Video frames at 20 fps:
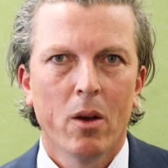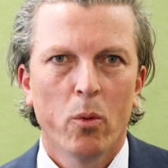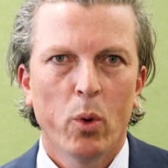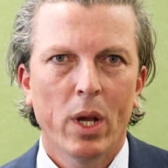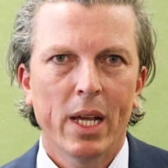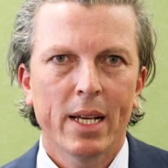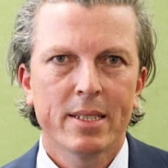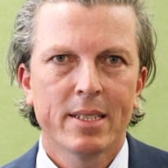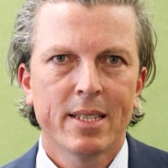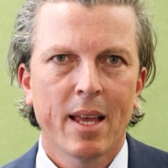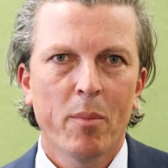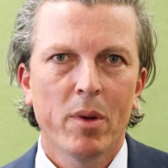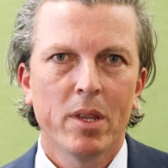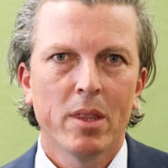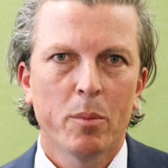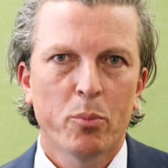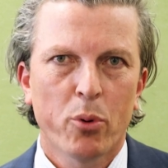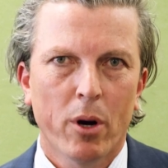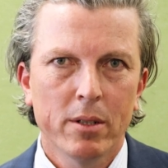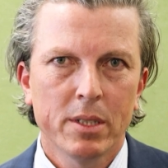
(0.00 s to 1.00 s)
we examine
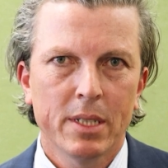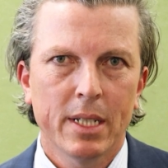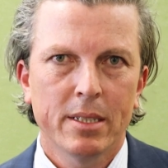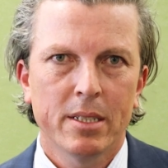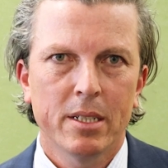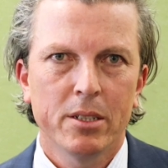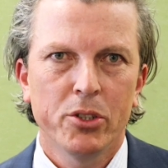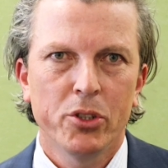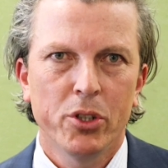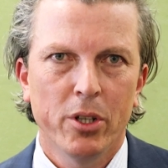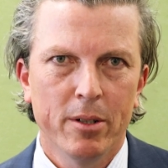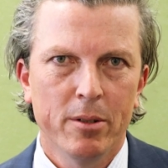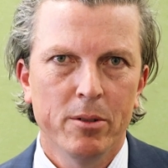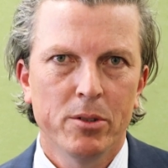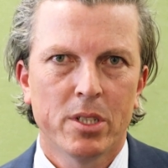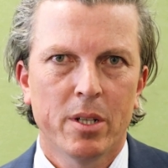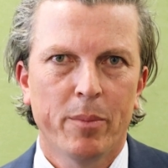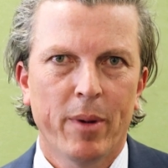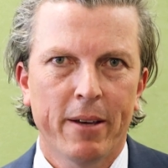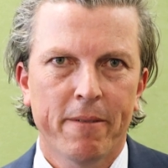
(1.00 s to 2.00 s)
the processes
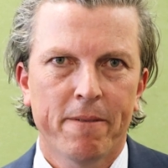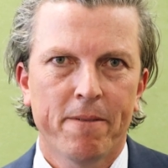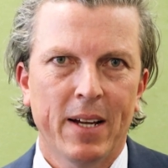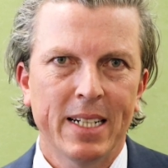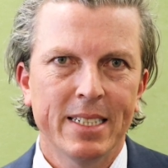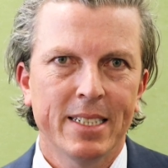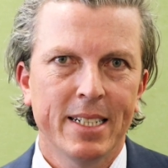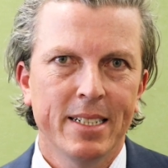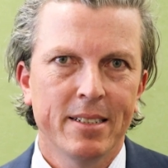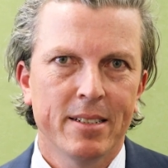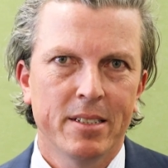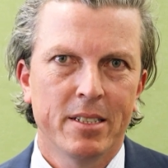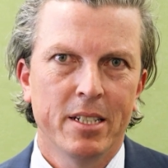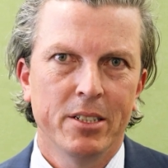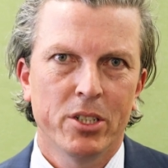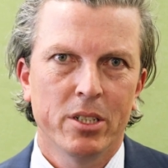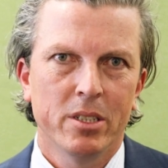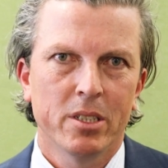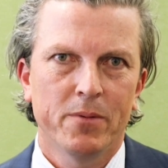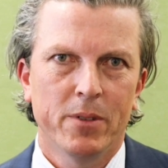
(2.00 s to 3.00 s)
used to make funding
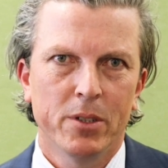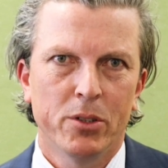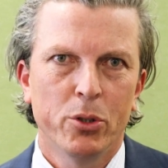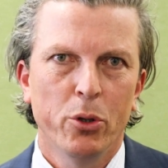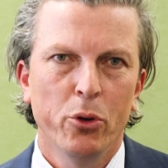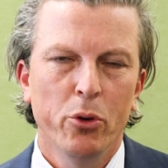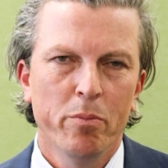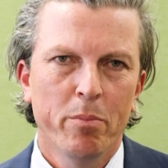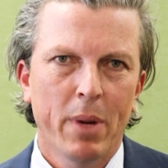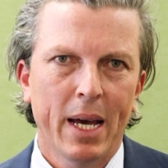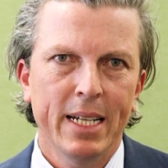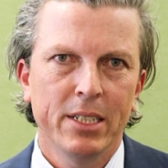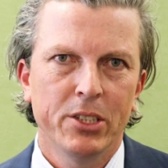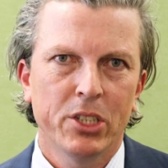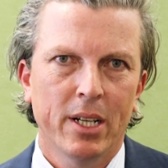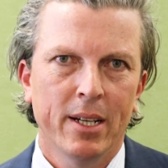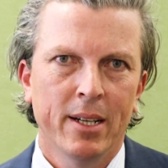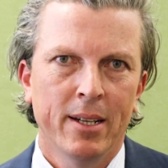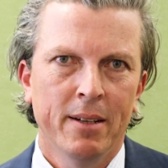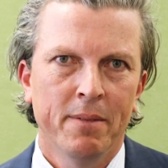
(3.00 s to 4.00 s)
decisions for two
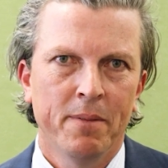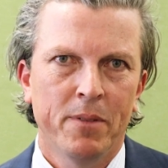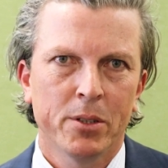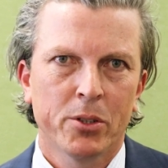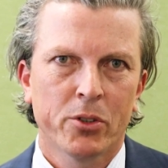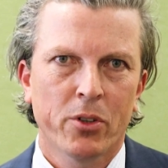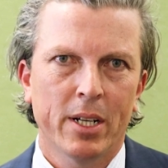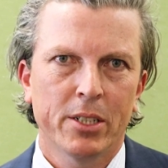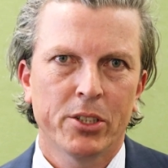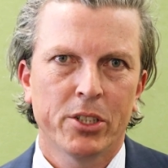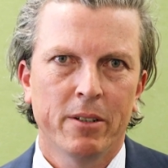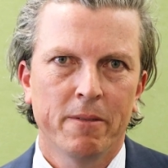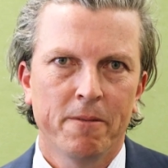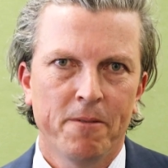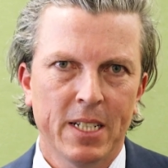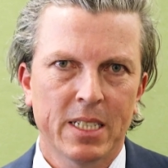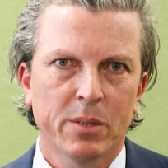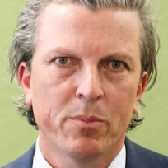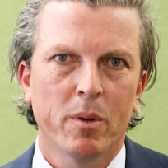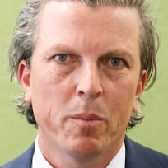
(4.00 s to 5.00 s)
major infrastructure
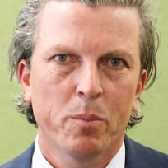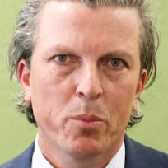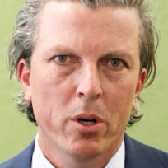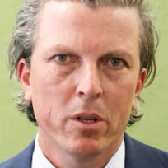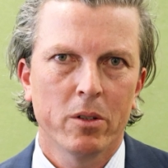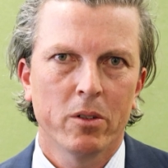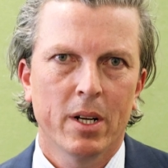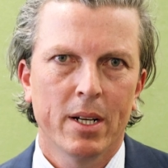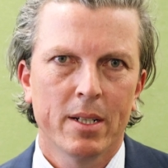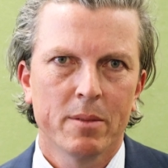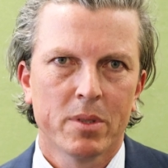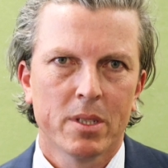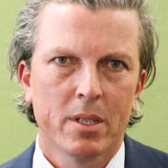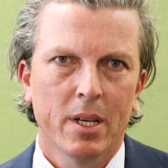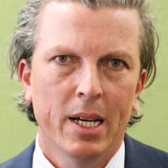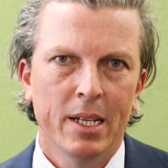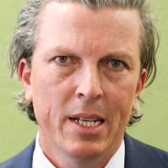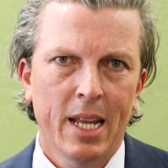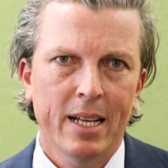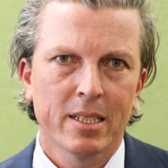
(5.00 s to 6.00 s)
investment programs
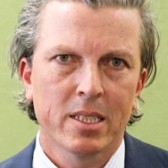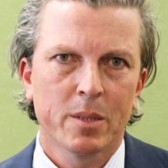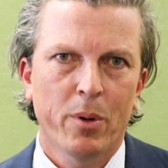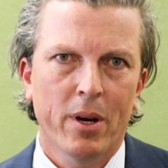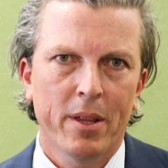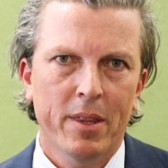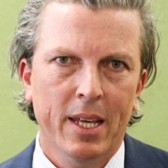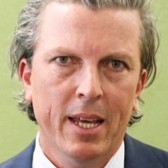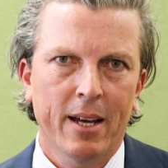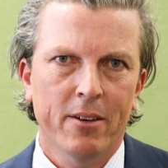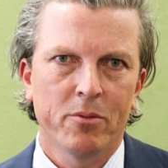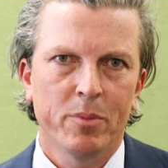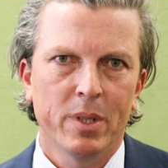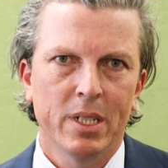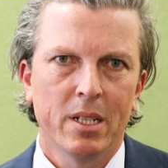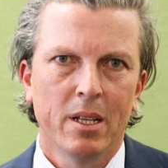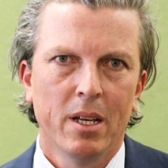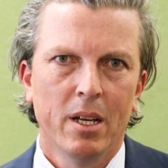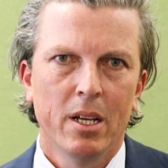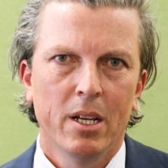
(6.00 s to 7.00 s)
announced by the
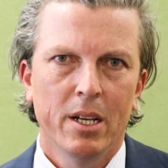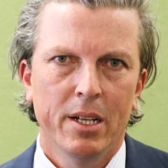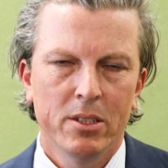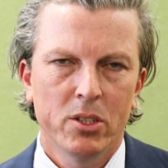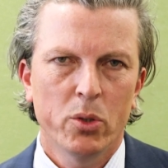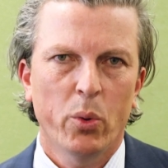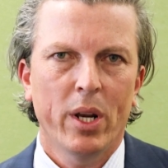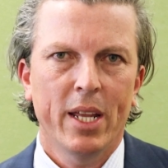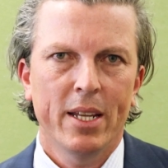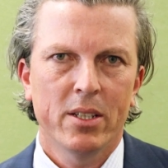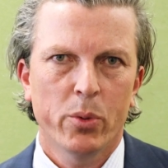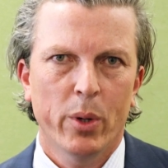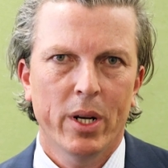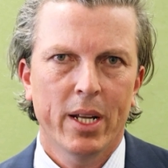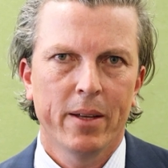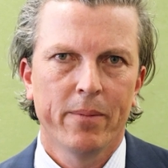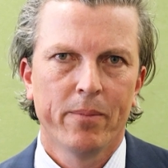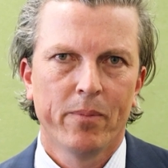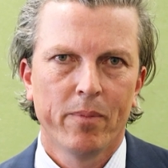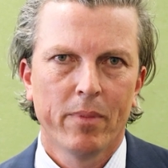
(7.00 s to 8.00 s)
government in
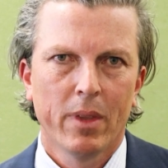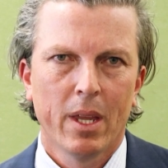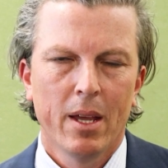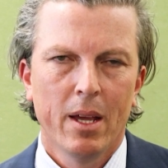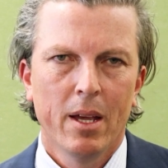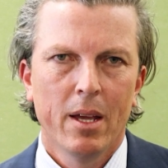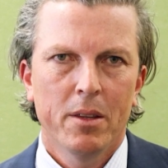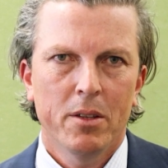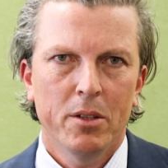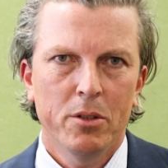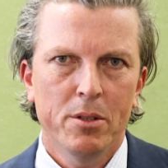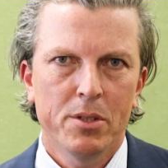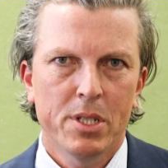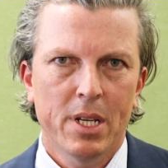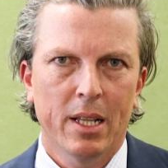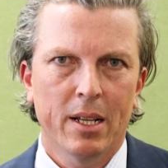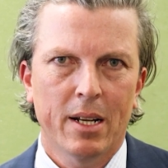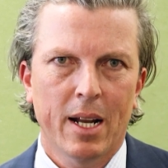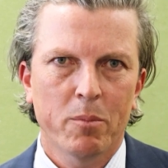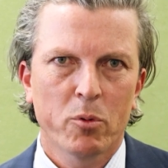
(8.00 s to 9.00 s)
2020, the New
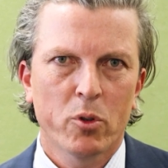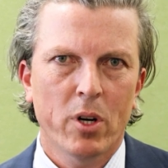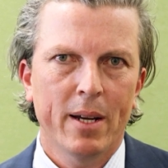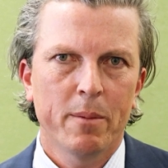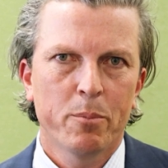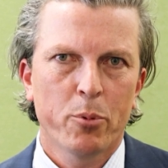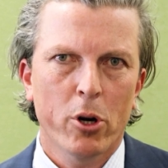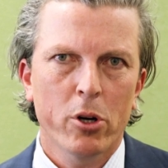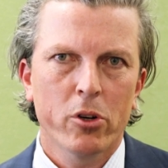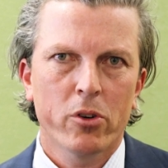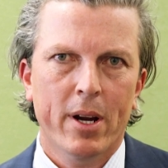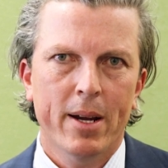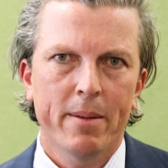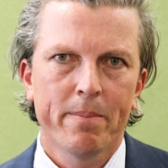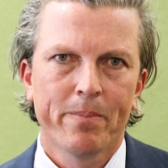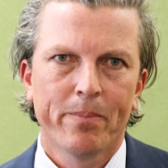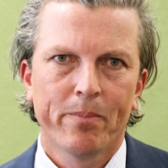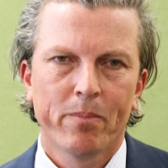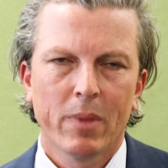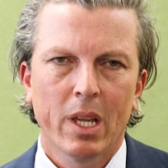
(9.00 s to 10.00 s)
Zealand Upgrade
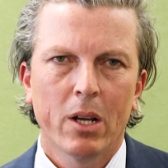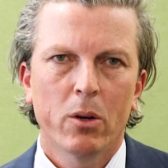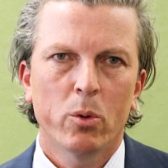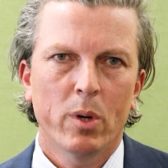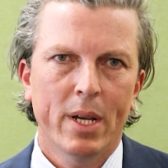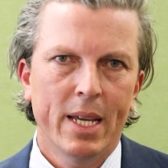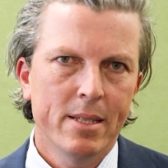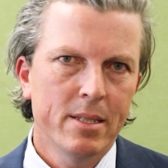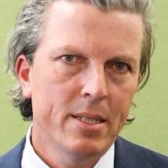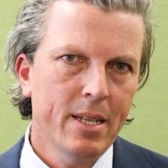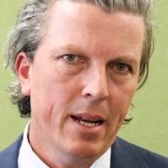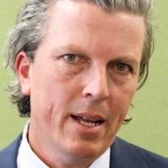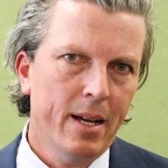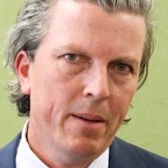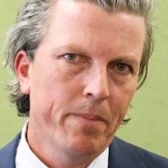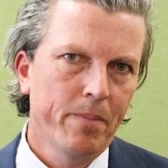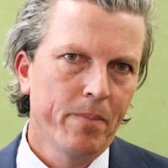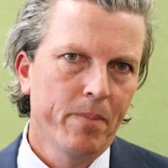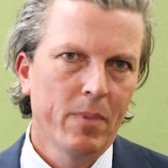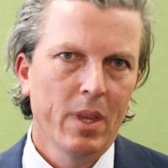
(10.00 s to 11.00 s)
Program, or
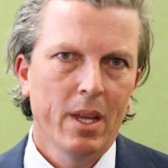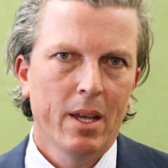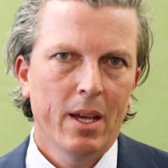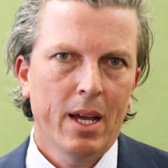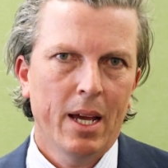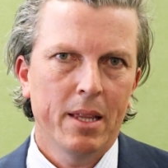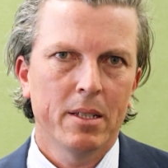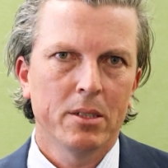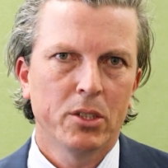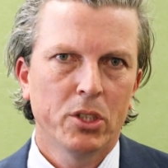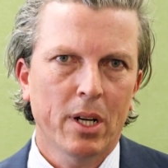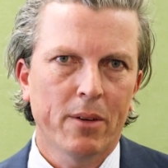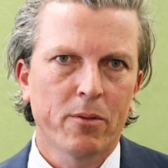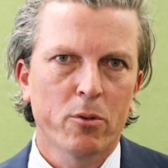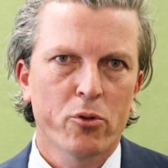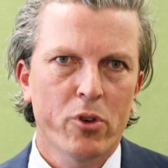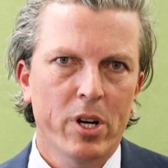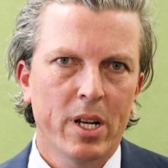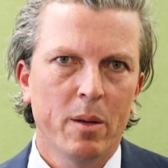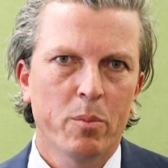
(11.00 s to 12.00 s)
NZUP, and the
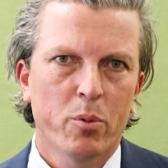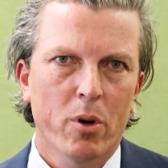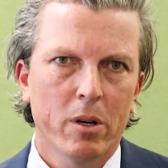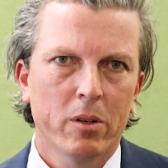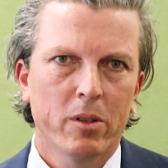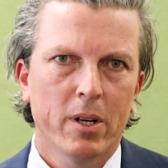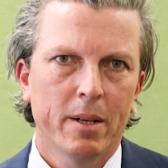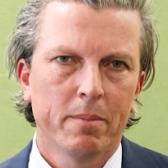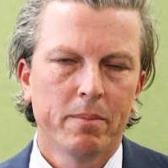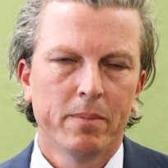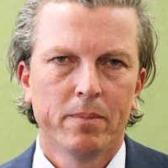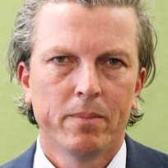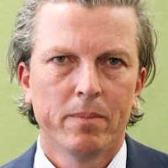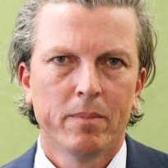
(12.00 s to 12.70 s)
Shovel Ready Program.